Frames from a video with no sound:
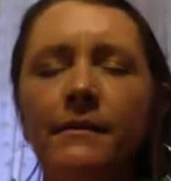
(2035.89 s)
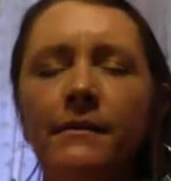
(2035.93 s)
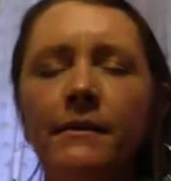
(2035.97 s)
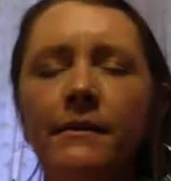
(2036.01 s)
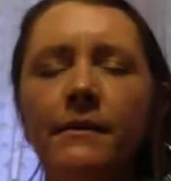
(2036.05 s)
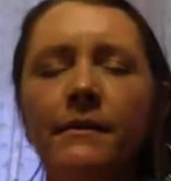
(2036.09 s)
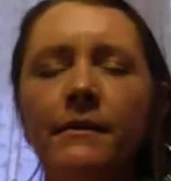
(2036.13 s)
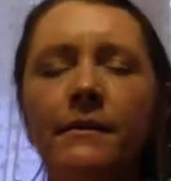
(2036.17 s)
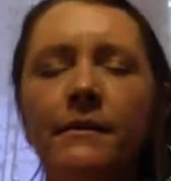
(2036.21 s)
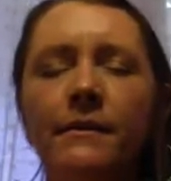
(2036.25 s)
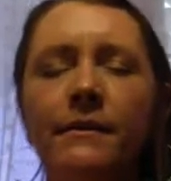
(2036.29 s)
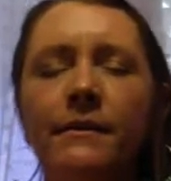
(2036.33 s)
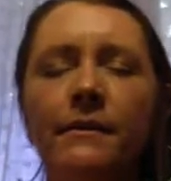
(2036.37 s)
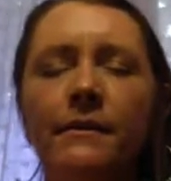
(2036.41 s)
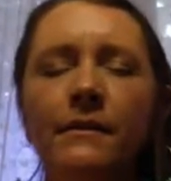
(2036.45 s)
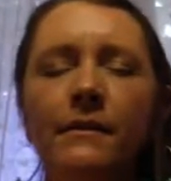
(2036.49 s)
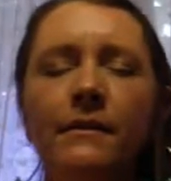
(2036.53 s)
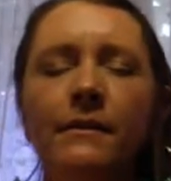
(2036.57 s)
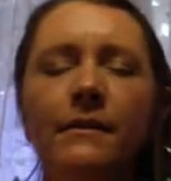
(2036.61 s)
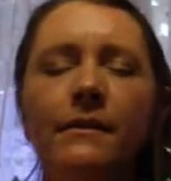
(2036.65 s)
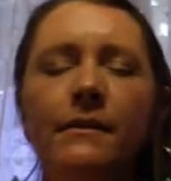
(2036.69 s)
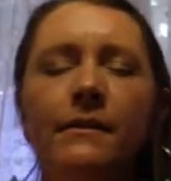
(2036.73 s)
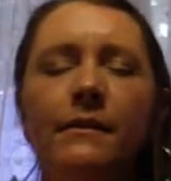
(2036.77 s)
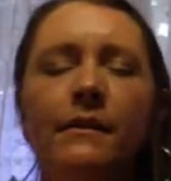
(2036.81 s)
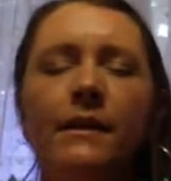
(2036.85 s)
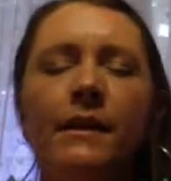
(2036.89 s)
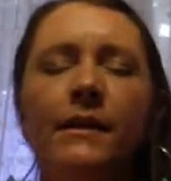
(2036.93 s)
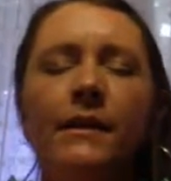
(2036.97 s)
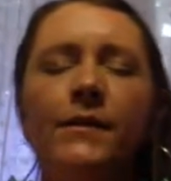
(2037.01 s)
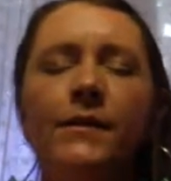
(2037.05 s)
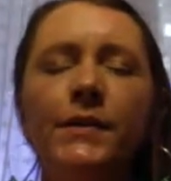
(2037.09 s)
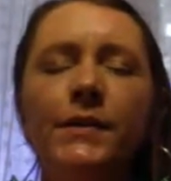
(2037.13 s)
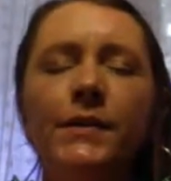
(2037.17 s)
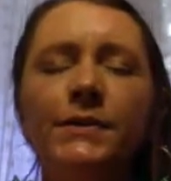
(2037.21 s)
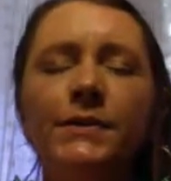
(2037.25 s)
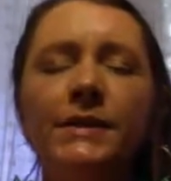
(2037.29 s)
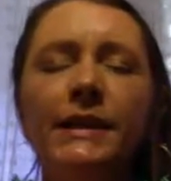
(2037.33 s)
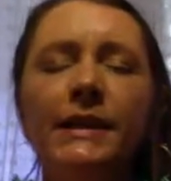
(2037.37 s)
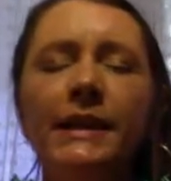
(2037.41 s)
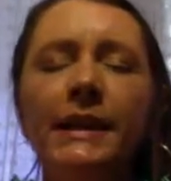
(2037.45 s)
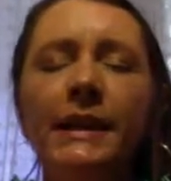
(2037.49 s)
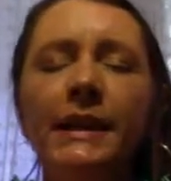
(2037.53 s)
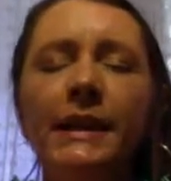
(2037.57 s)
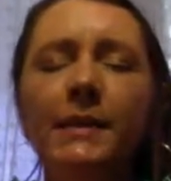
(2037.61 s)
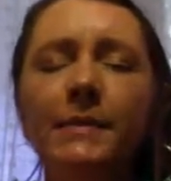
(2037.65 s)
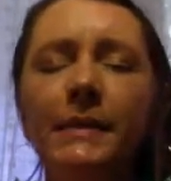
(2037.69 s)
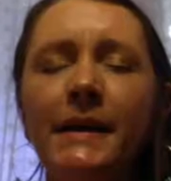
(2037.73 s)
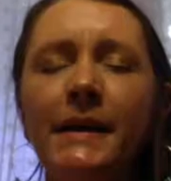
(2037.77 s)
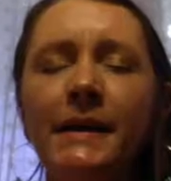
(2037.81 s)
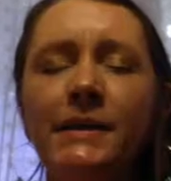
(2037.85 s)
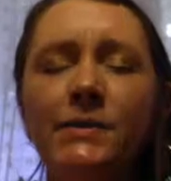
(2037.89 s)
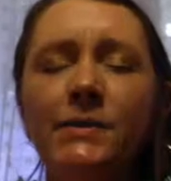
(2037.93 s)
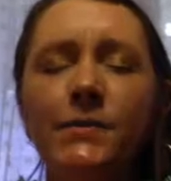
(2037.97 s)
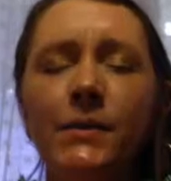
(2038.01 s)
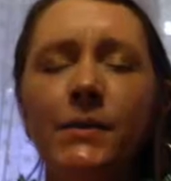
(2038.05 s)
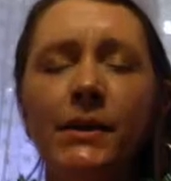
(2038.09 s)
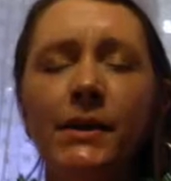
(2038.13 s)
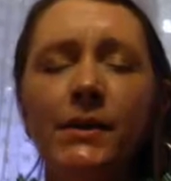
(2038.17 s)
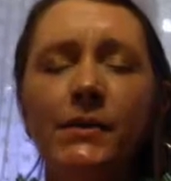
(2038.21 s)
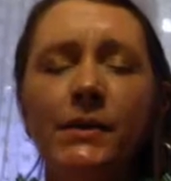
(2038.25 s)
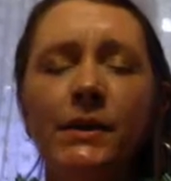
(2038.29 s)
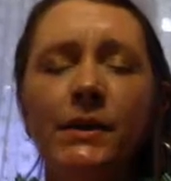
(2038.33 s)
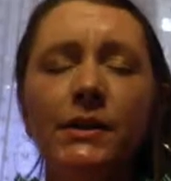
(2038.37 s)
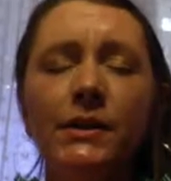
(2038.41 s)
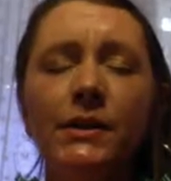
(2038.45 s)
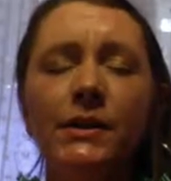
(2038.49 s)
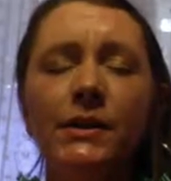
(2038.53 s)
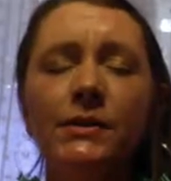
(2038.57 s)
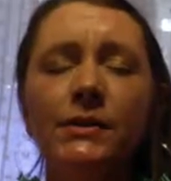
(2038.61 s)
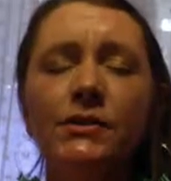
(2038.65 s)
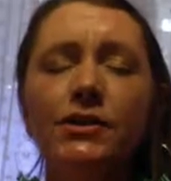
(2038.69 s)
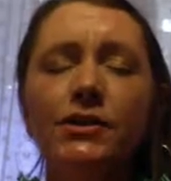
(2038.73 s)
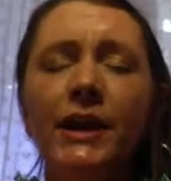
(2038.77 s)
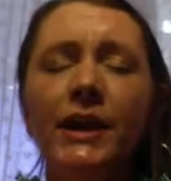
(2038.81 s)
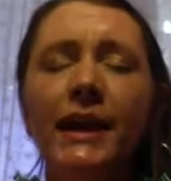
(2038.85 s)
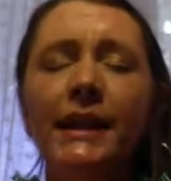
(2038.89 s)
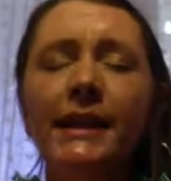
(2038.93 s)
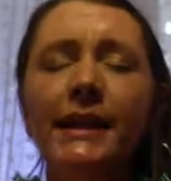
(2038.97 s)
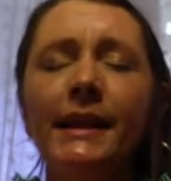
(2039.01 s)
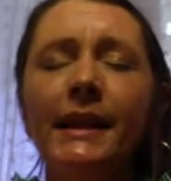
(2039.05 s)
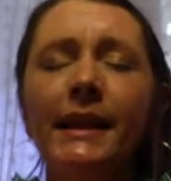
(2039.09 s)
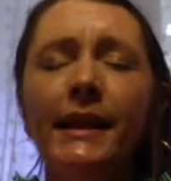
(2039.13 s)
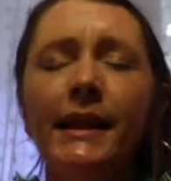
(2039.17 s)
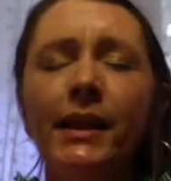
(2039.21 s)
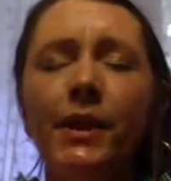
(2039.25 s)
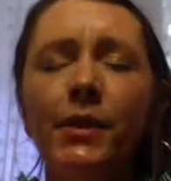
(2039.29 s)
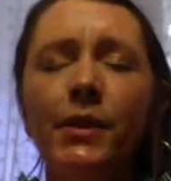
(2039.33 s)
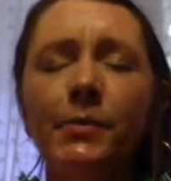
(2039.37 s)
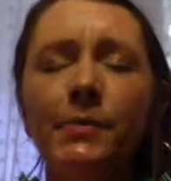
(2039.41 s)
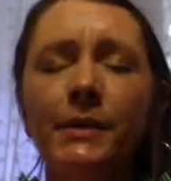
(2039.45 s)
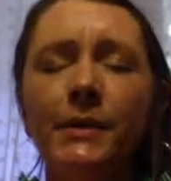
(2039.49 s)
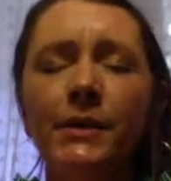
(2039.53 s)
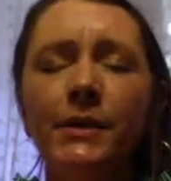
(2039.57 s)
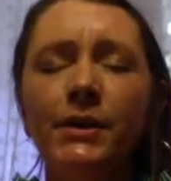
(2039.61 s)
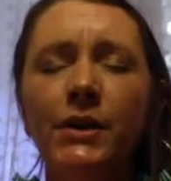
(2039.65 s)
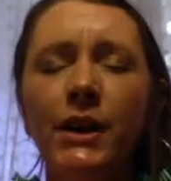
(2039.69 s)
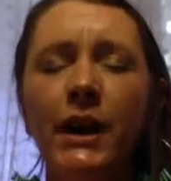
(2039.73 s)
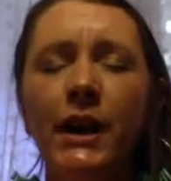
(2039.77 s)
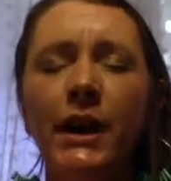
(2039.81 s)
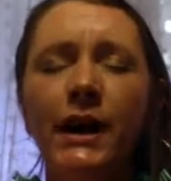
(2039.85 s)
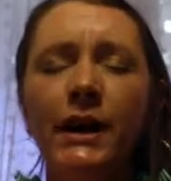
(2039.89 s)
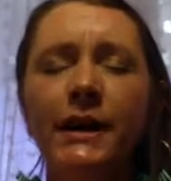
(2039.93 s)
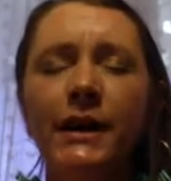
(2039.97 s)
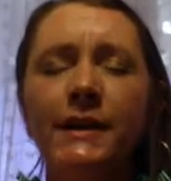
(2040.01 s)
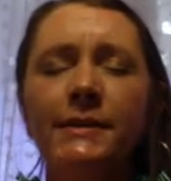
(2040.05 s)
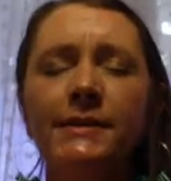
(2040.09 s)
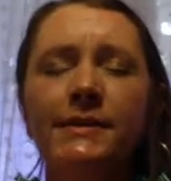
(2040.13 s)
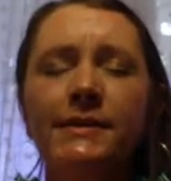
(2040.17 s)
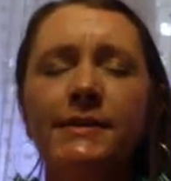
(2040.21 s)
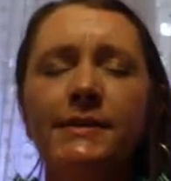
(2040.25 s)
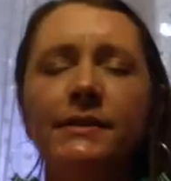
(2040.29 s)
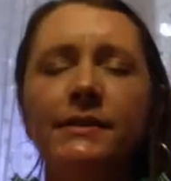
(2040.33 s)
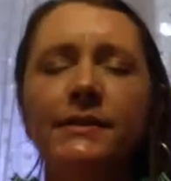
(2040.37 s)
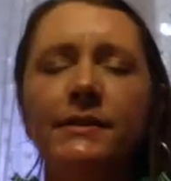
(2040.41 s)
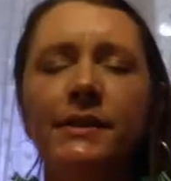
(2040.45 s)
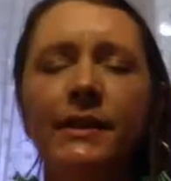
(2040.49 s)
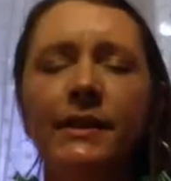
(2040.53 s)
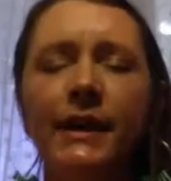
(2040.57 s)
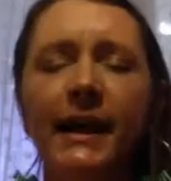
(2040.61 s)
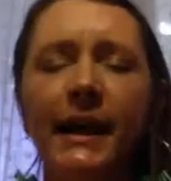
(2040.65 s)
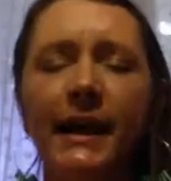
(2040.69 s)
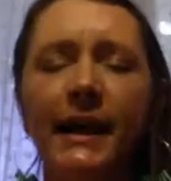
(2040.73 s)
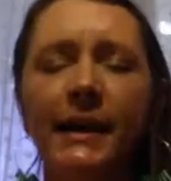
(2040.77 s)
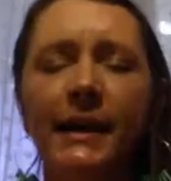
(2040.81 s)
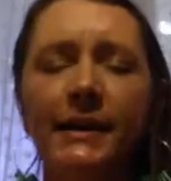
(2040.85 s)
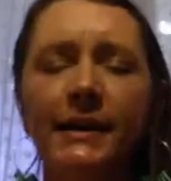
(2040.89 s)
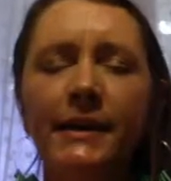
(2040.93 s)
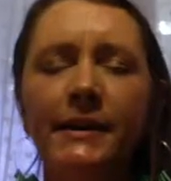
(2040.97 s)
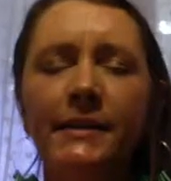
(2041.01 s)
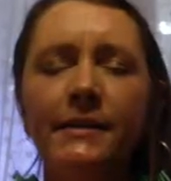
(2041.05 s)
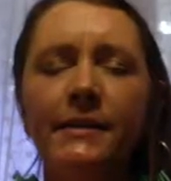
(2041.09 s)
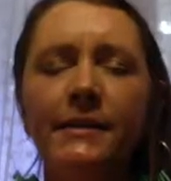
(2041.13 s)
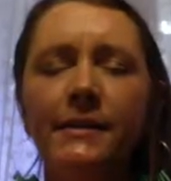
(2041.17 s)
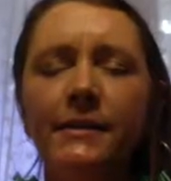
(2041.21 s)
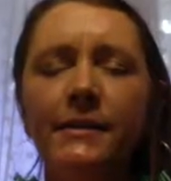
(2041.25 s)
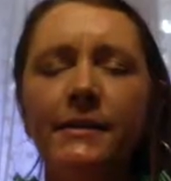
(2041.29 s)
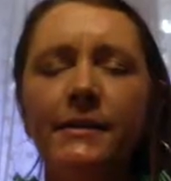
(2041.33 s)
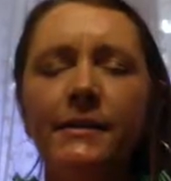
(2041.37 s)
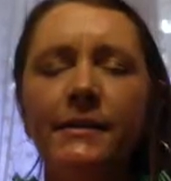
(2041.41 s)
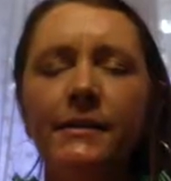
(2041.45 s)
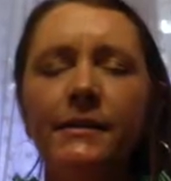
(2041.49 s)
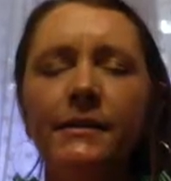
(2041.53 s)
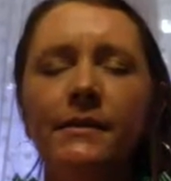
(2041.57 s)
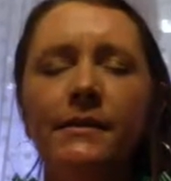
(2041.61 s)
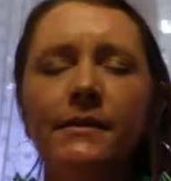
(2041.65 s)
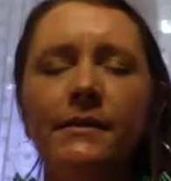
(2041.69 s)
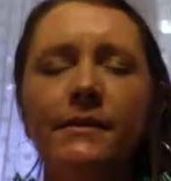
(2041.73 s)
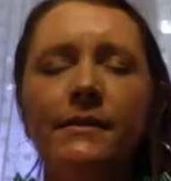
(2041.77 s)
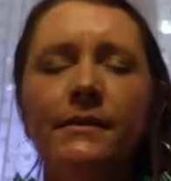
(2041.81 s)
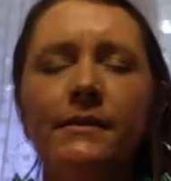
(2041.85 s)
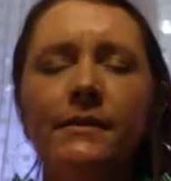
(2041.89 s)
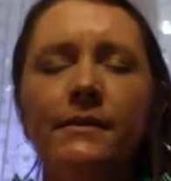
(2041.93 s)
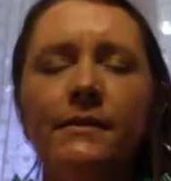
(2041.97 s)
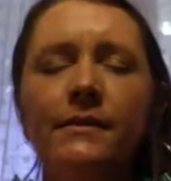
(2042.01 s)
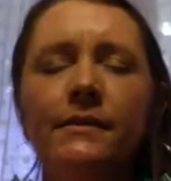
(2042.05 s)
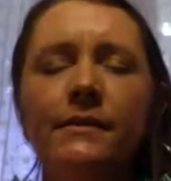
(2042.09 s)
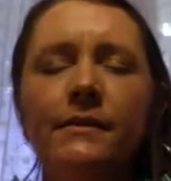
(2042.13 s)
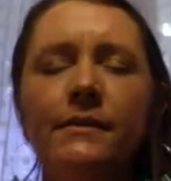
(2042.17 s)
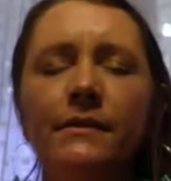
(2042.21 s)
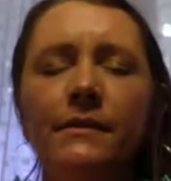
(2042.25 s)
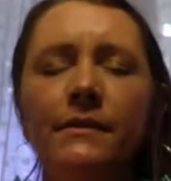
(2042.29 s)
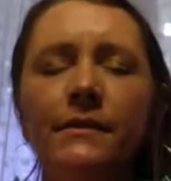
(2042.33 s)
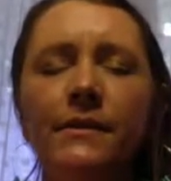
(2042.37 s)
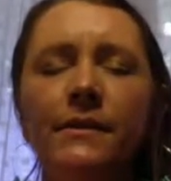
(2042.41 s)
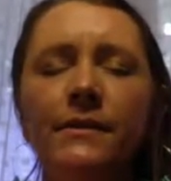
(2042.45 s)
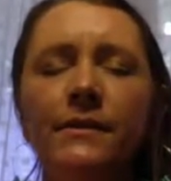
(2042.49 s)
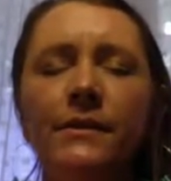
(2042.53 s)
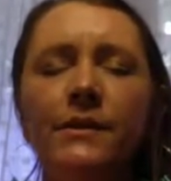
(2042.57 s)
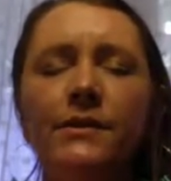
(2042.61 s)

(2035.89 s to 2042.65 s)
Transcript: And if you're sitting in a place where you can gently open your eyes to look at it, you can